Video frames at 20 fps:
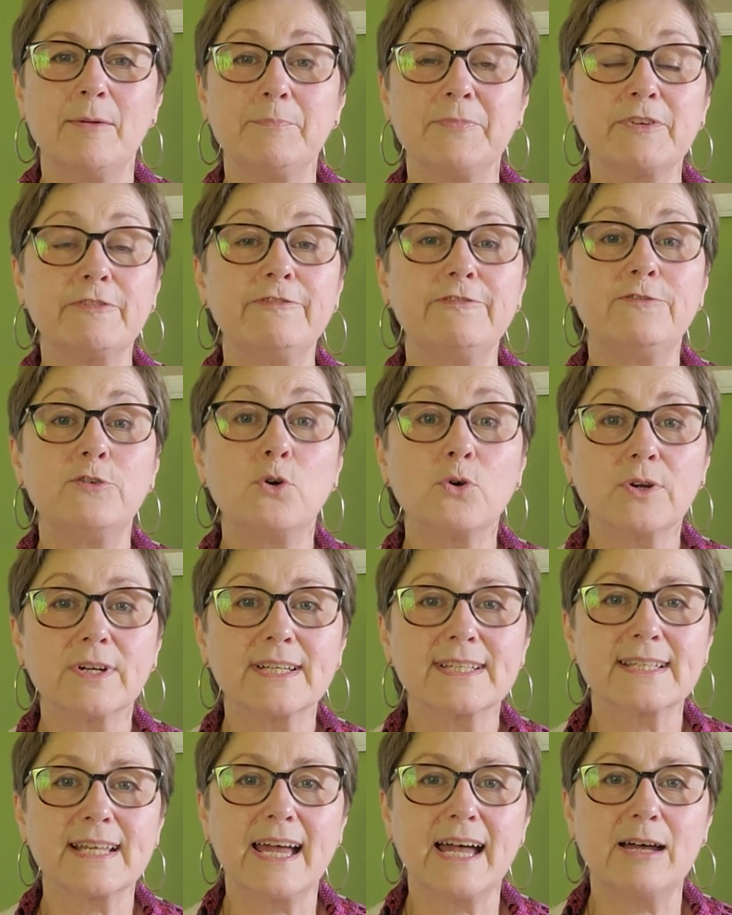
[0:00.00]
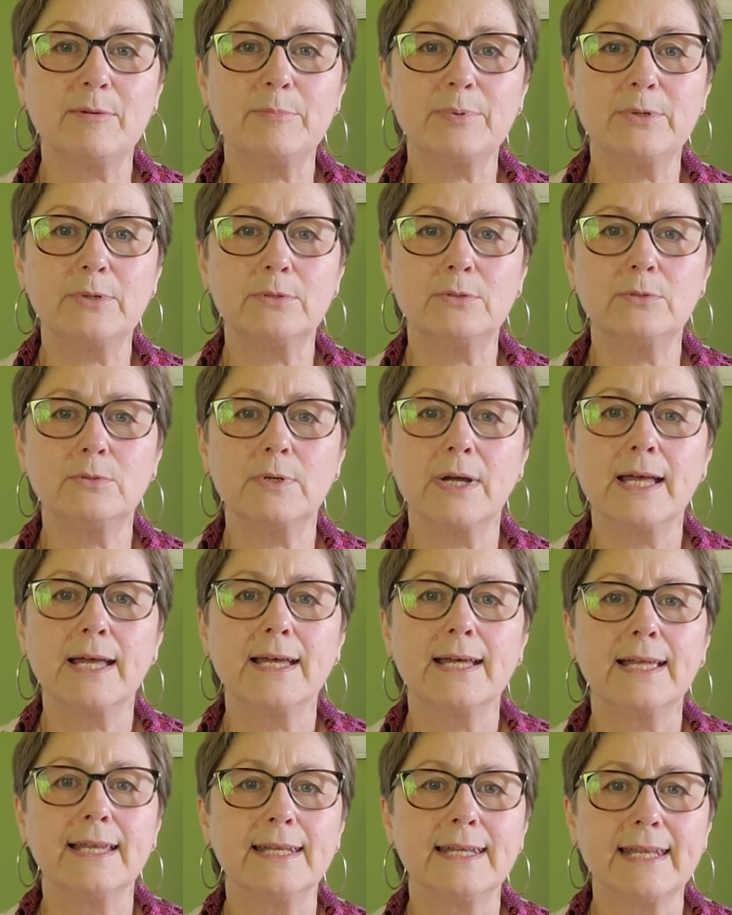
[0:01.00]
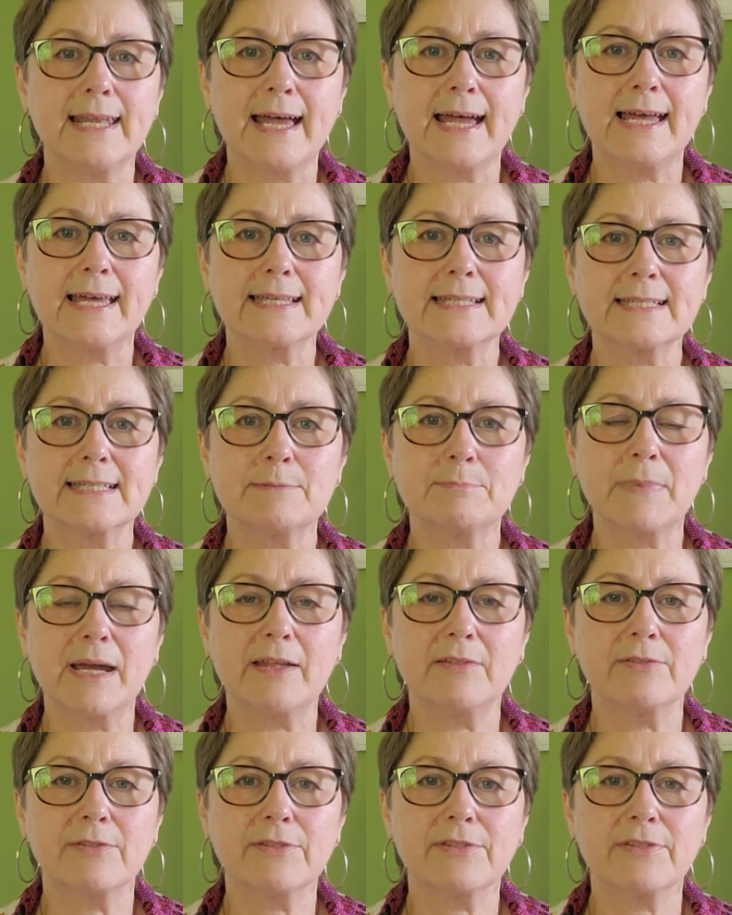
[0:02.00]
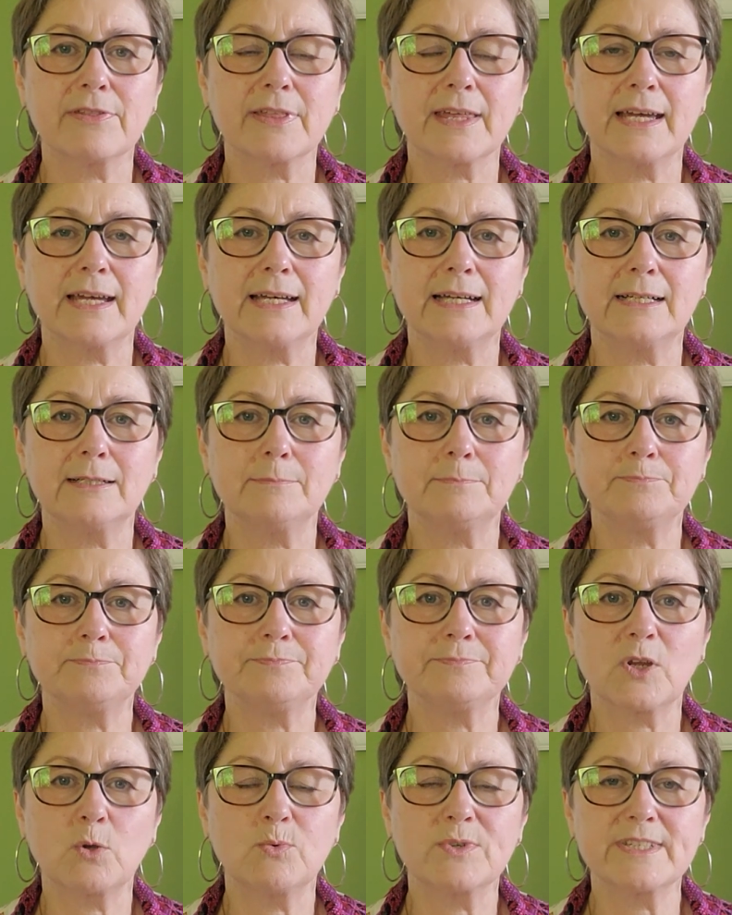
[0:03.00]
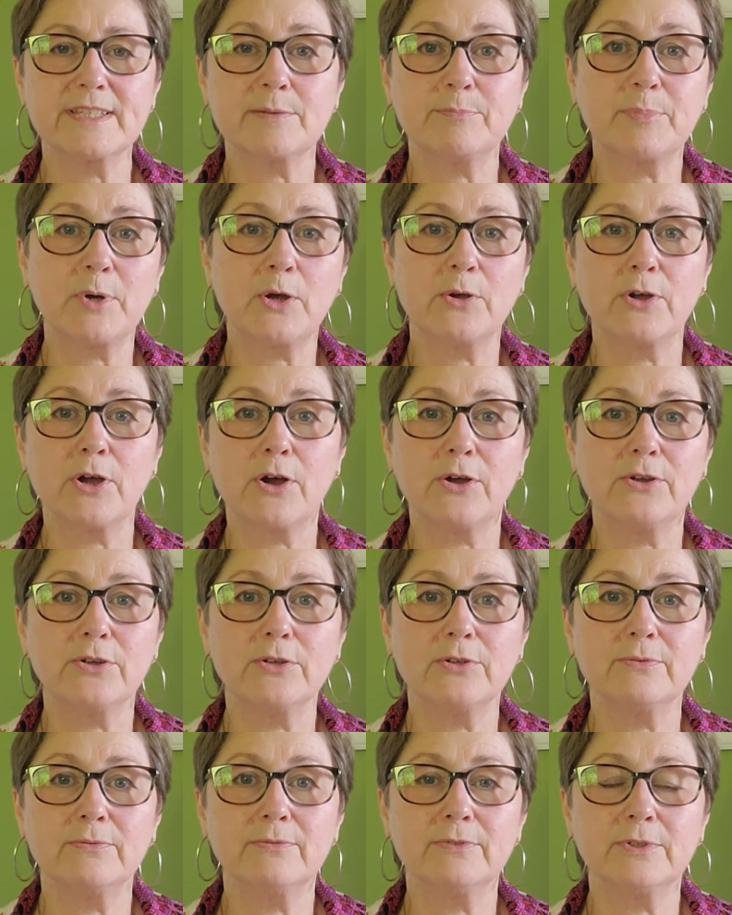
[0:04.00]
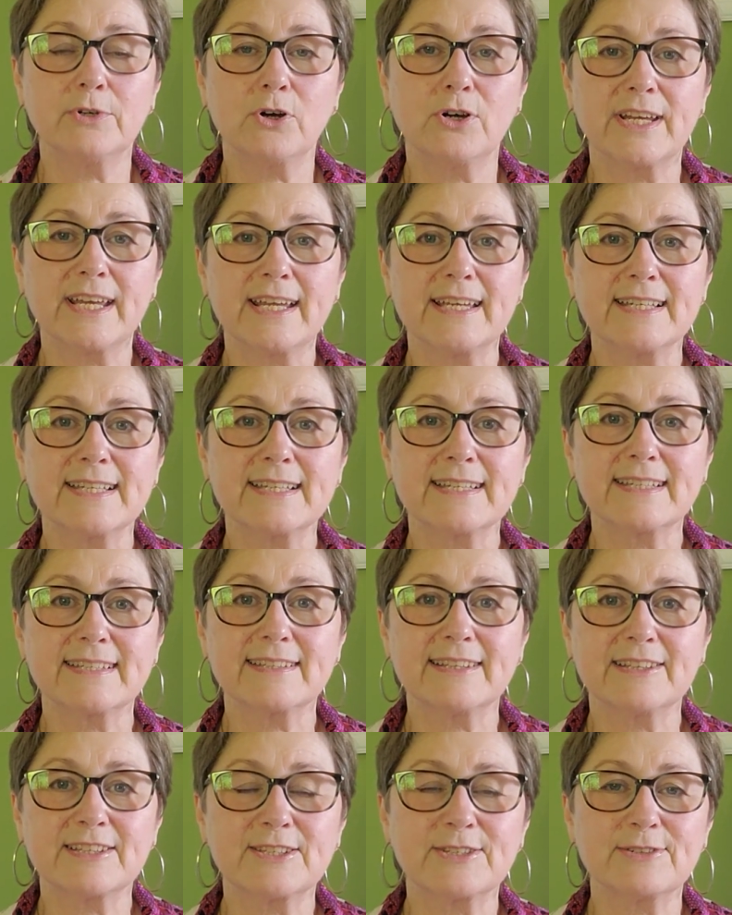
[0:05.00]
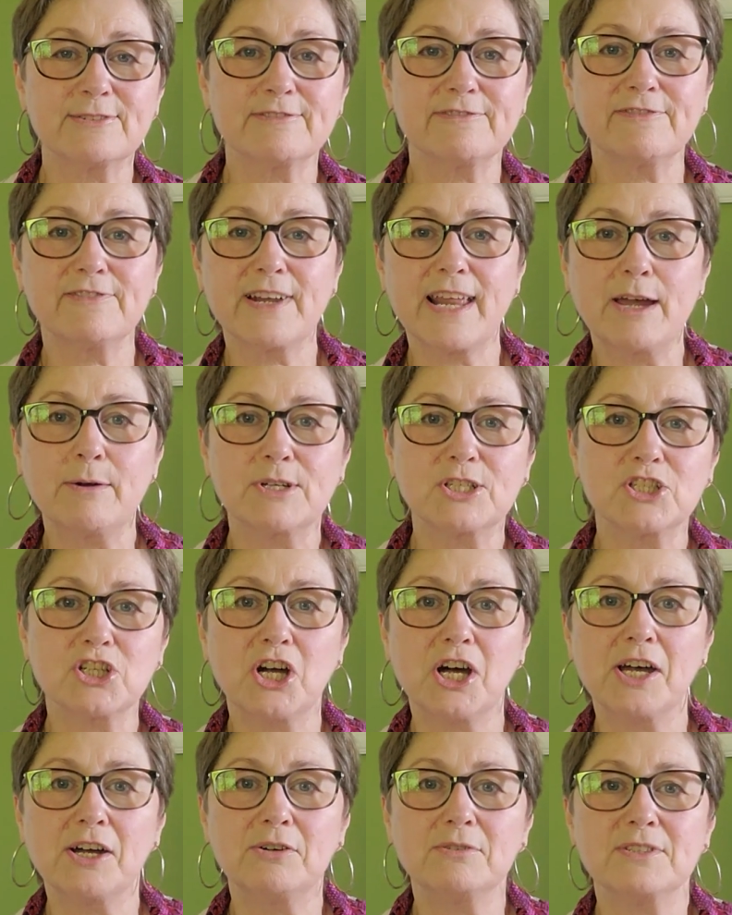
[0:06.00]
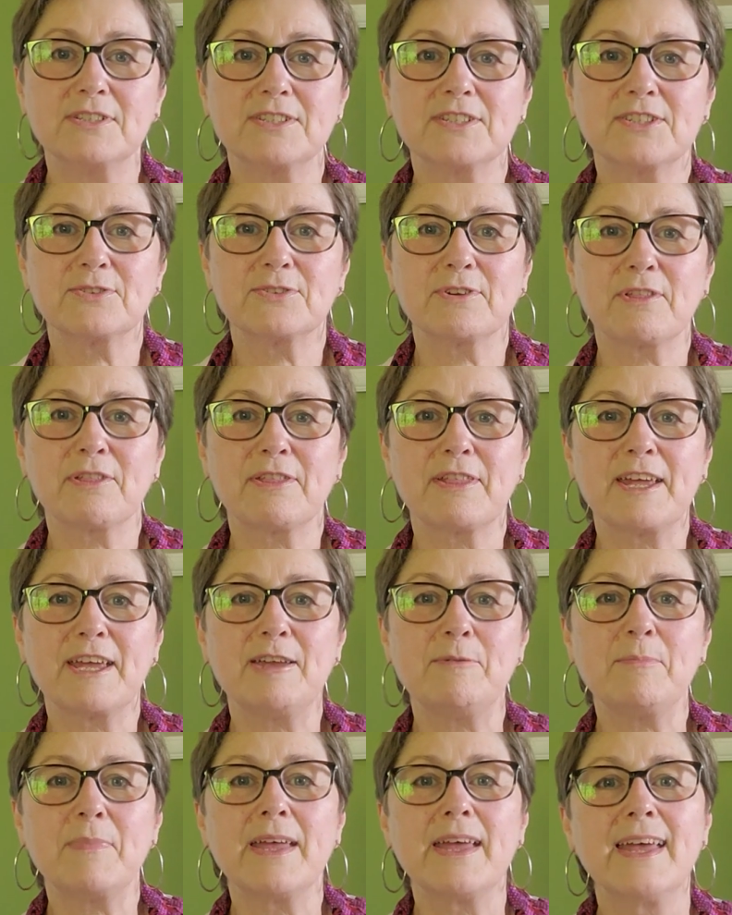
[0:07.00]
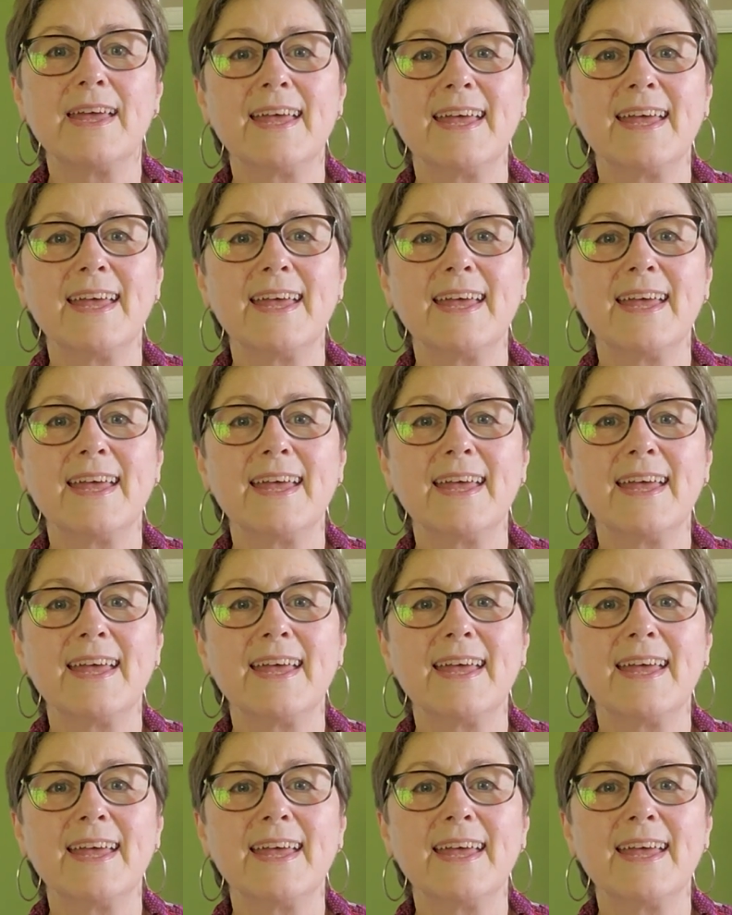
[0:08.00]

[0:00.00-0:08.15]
For example, last month was the boho goddess, the sort of flower child of theme.